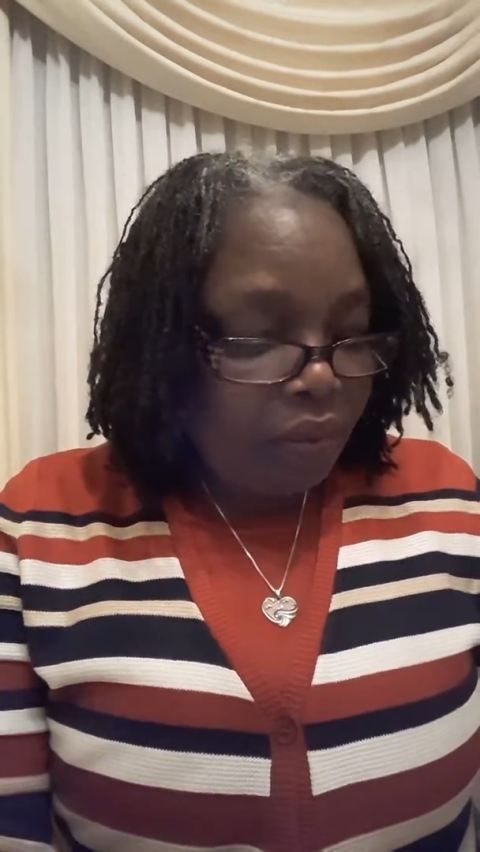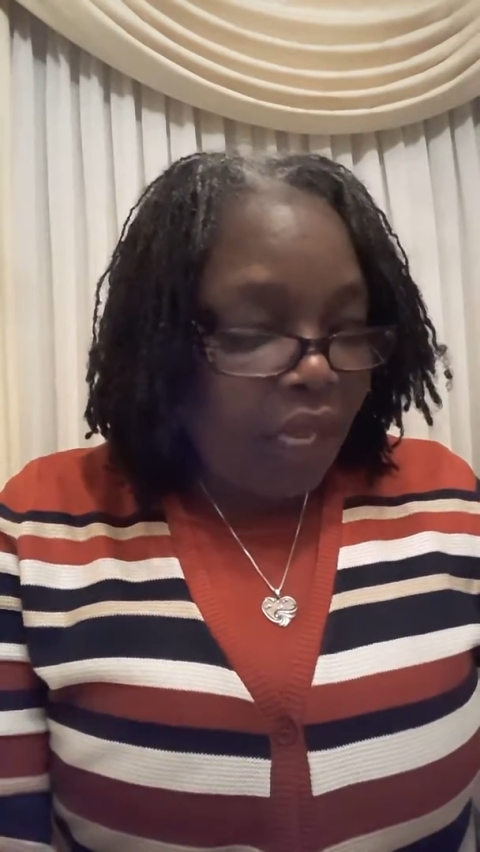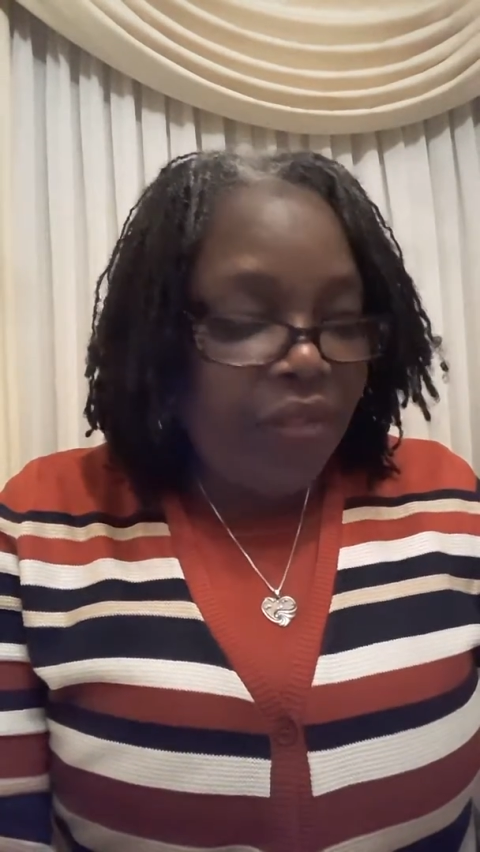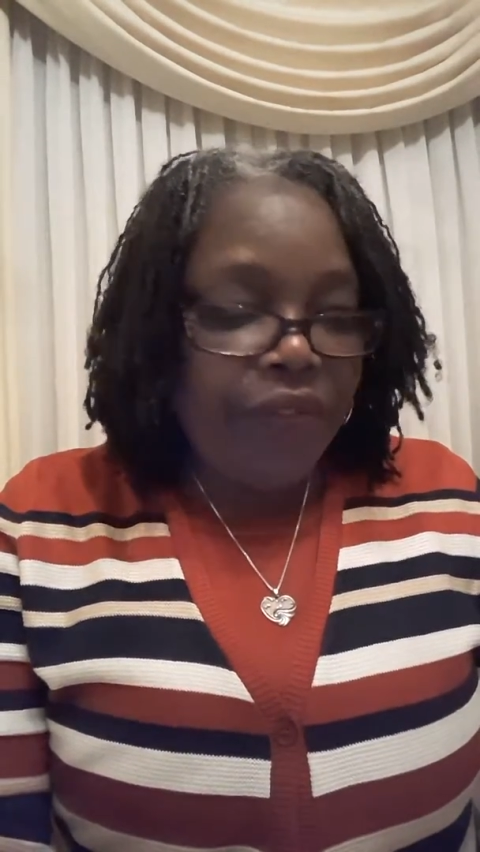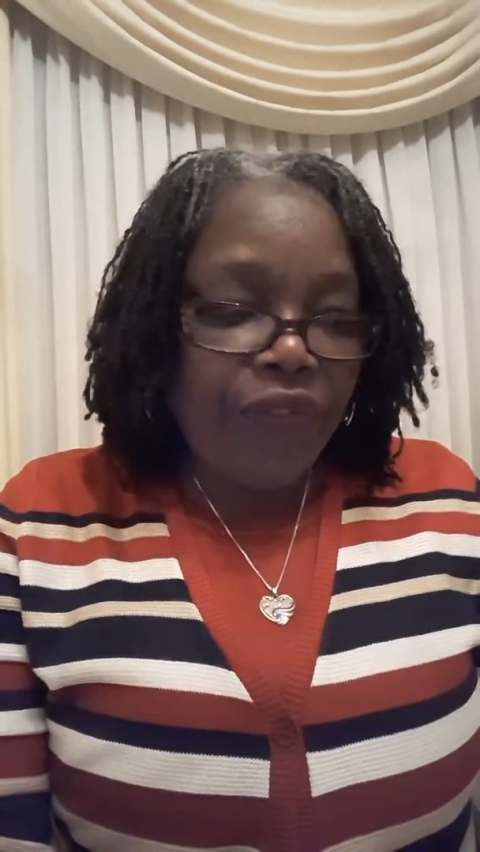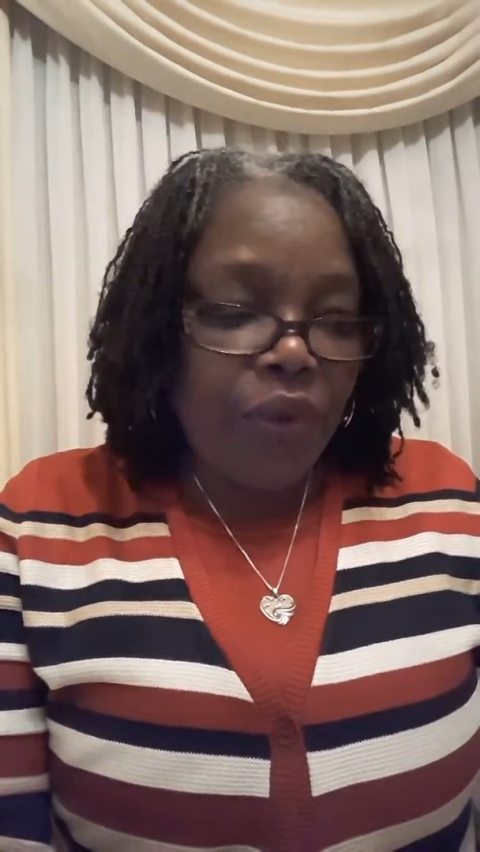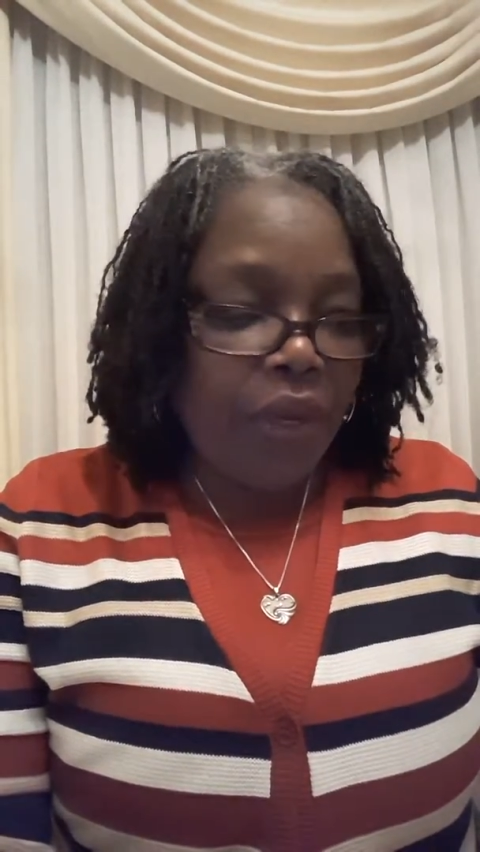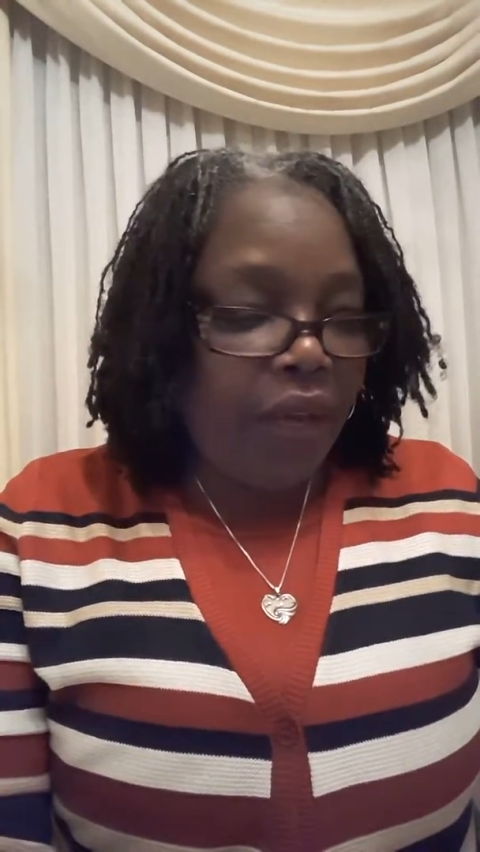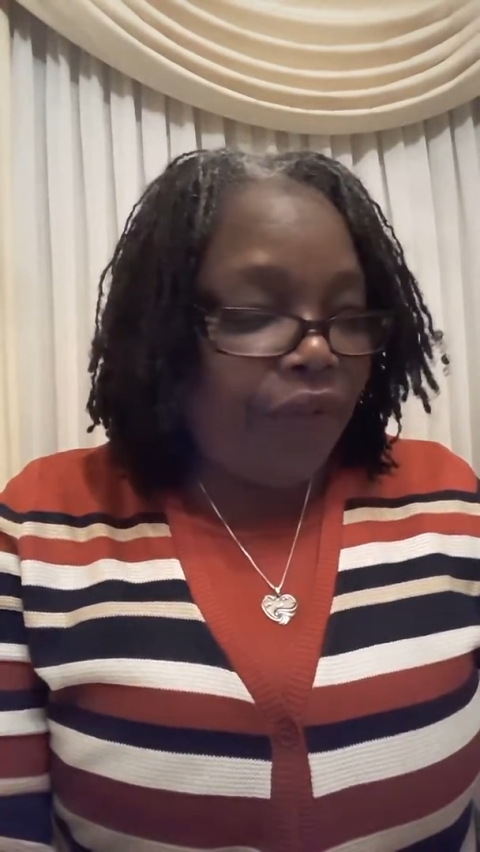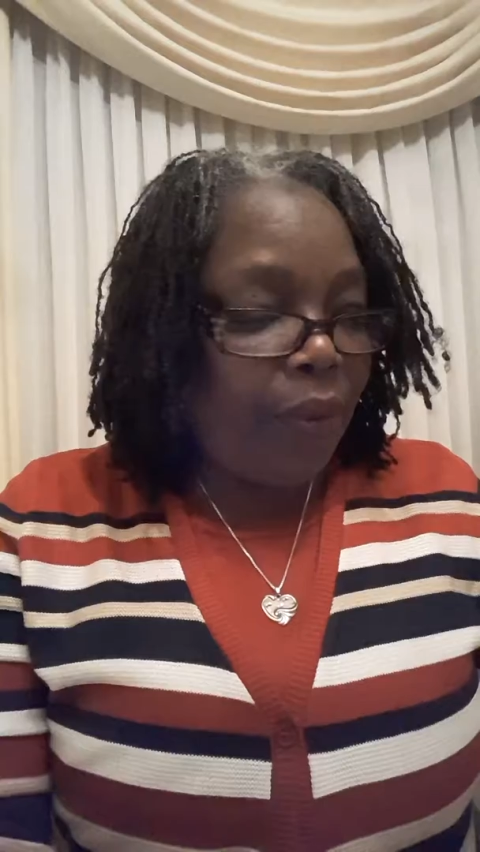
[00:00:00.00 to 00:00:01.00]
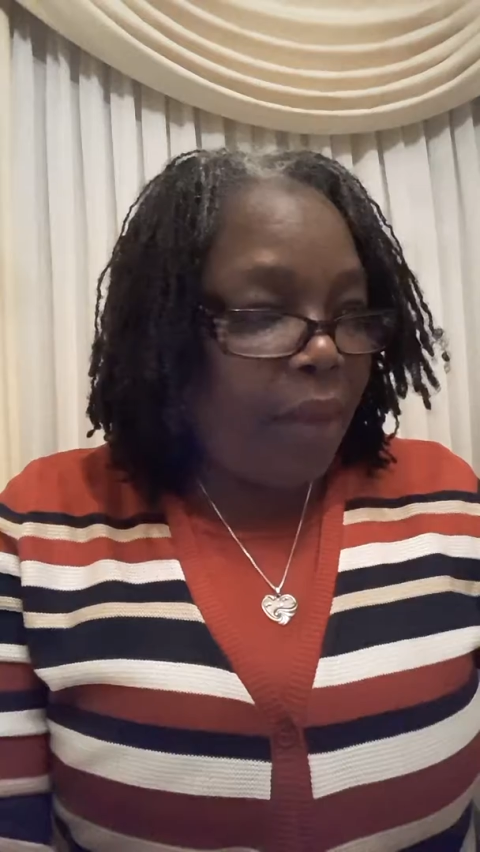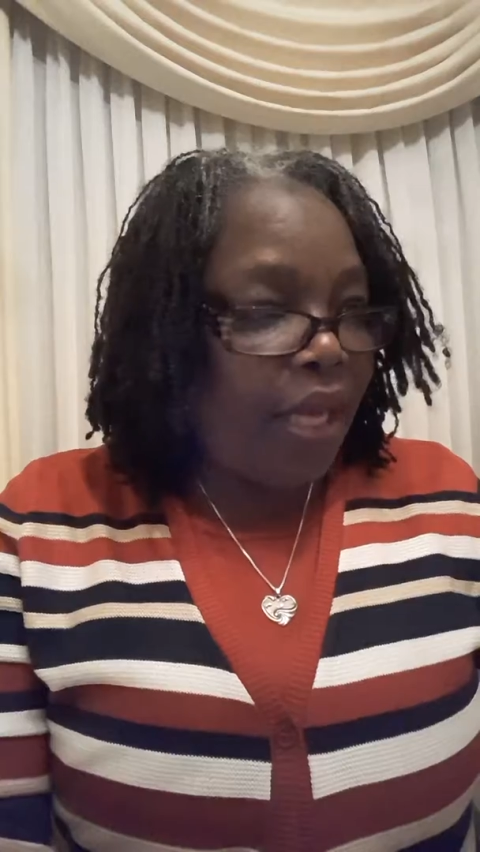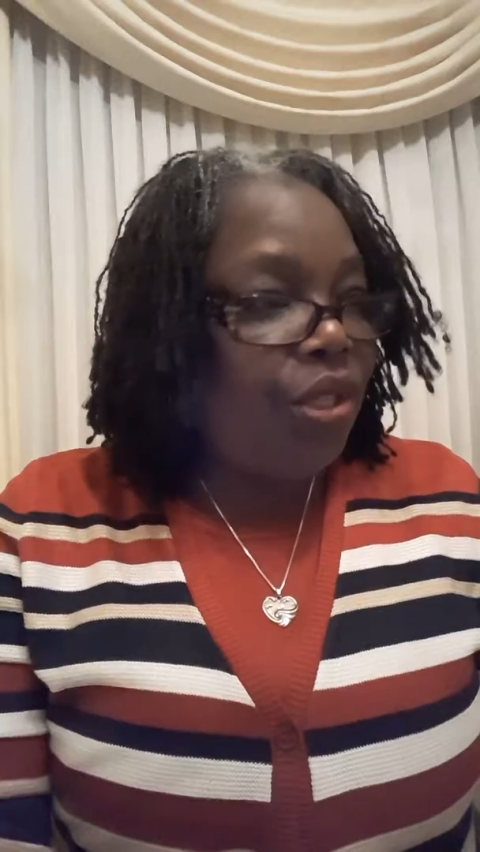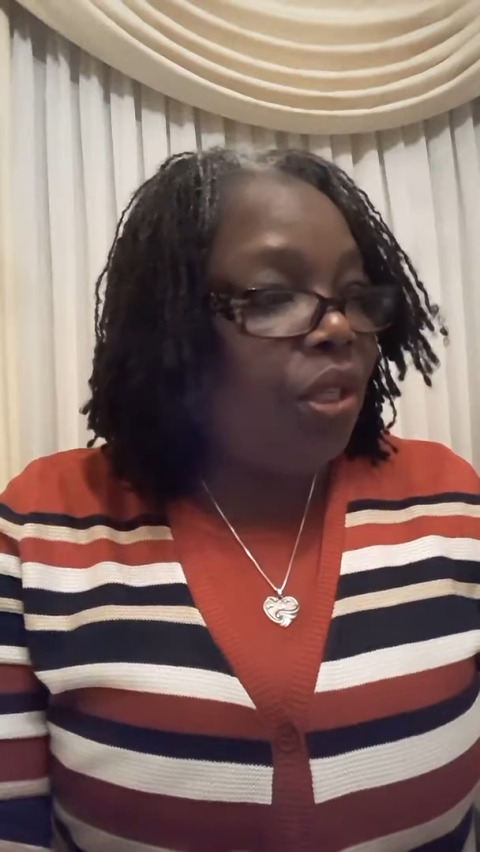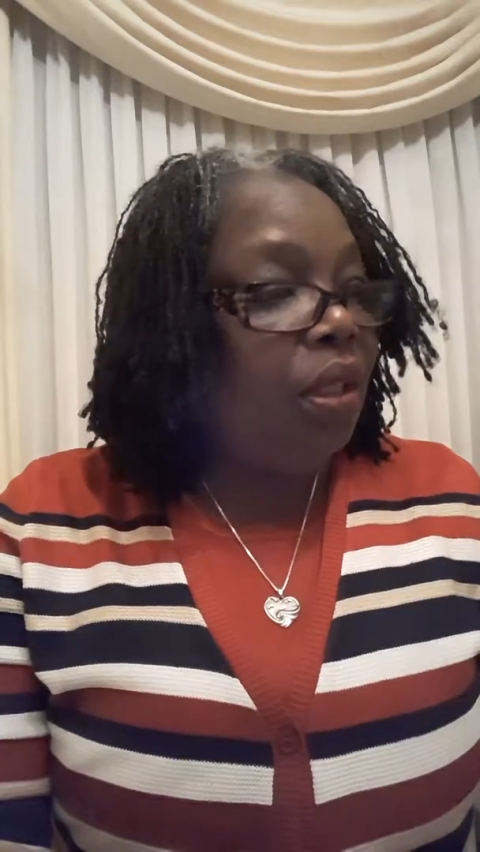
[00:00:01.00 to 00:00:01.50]
the full
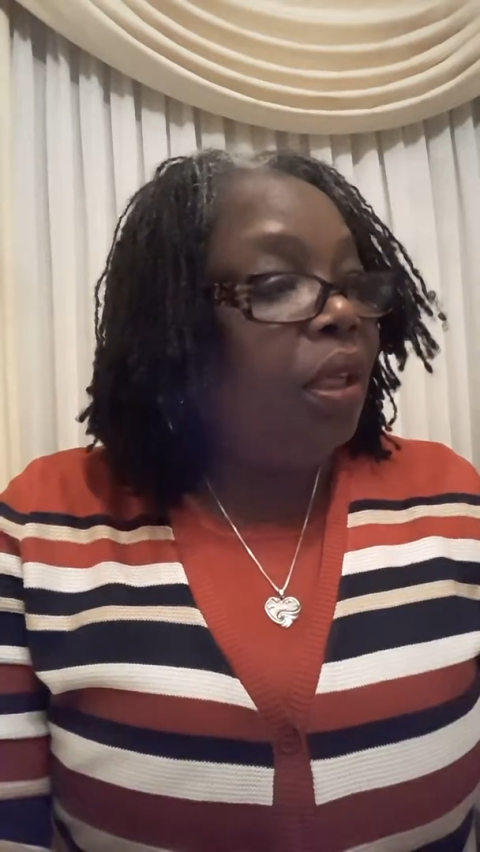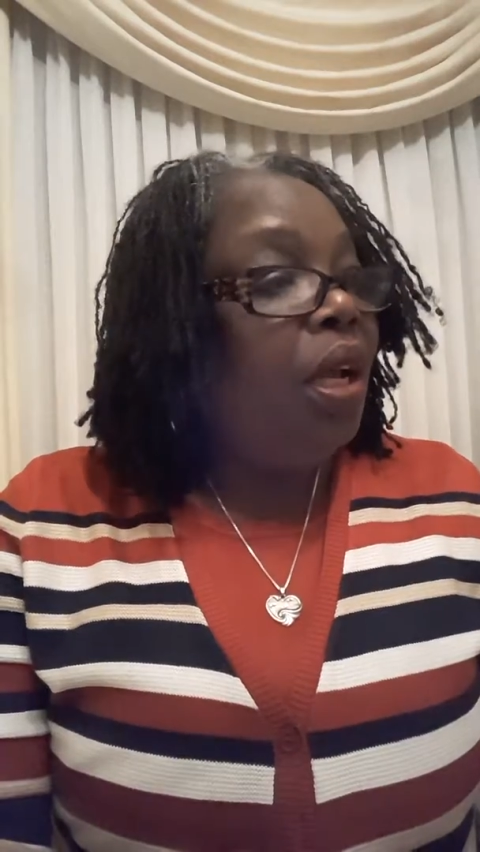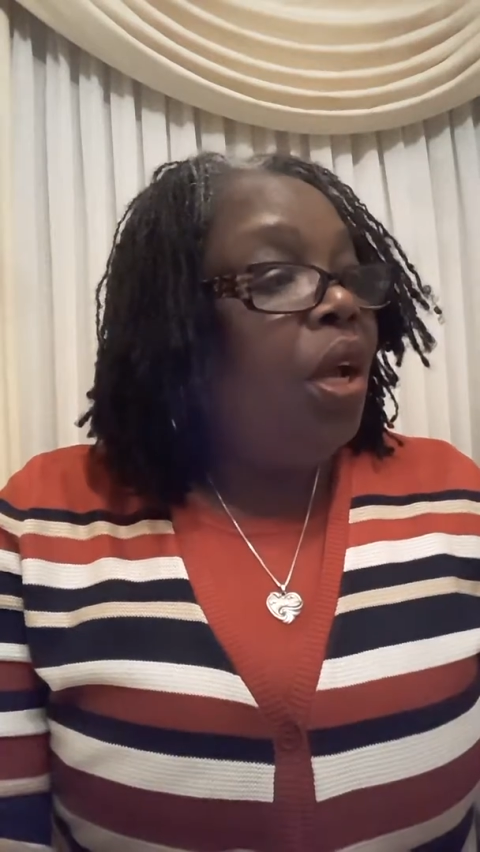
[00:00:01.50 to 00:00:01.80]
information.